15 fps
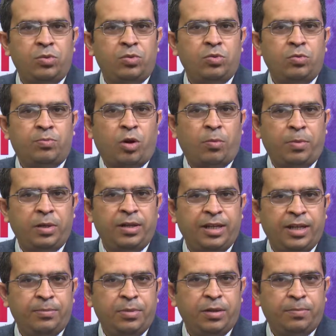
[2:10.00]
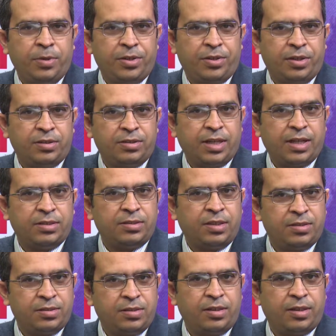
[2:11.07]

to properly label patients as resistant